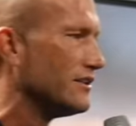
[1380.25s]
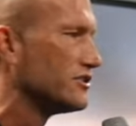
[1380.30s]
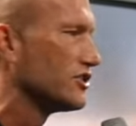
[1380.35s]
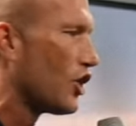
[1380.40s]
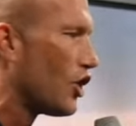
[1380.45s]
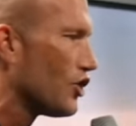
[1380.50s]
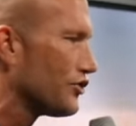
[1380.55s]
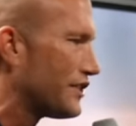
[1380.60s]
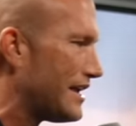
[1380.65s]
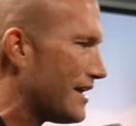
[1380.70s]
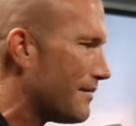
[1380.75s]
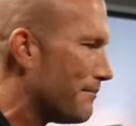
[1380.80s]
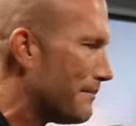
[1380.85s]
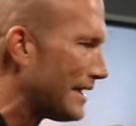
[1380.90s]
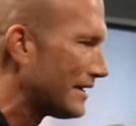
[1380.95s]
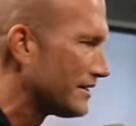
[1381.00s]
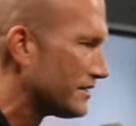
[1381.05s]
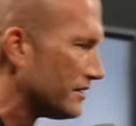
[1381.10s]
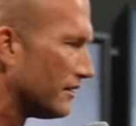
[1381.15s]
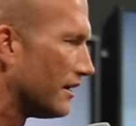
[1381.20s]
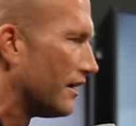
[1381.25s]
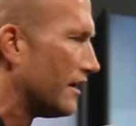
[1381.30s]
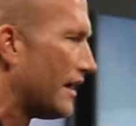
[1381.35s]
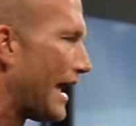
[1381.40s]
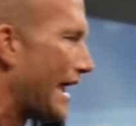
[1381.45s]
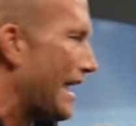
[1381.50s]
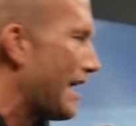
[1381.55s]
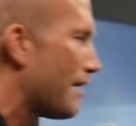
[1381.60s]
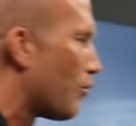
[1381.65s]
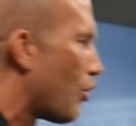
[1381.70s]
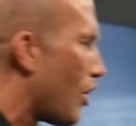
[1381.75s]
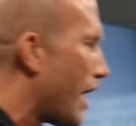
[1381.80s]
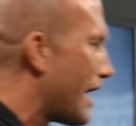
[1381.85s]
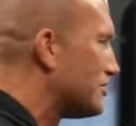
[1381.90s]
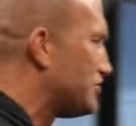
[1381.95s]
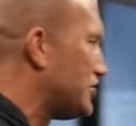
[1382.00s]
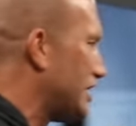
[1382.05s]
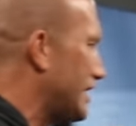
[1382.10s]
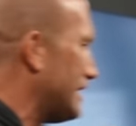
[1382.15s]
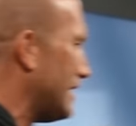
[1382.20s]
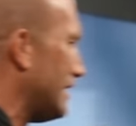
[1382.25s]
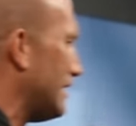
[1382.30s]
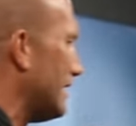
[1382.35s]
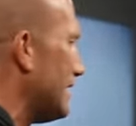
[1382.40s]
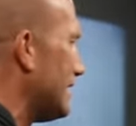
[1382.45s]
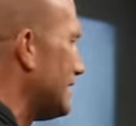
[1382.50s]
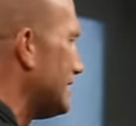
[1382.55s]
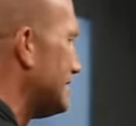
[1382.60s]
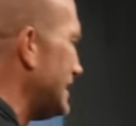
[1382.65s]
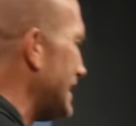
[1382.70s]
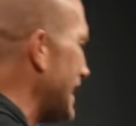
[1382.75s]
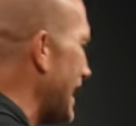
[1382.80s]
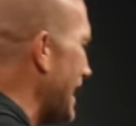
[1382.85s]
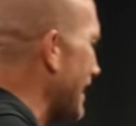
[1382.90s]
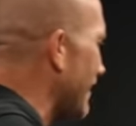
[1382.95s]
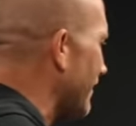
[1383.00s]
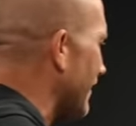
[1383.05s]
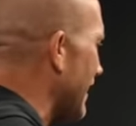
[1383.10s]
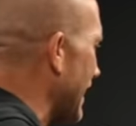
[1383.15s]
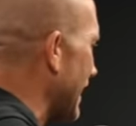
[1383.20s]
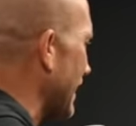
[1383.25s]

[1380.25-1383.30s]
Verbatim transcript: It's called the amygdala. A M Y G D A L A.